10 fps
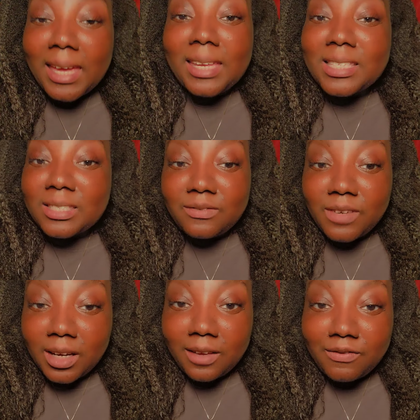and it's
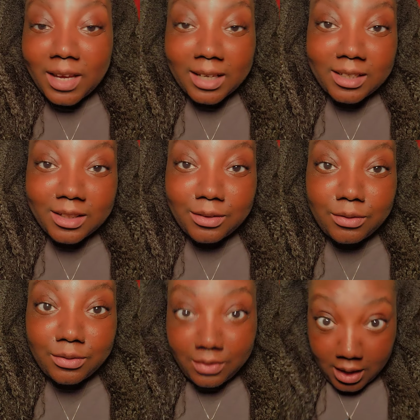very effective.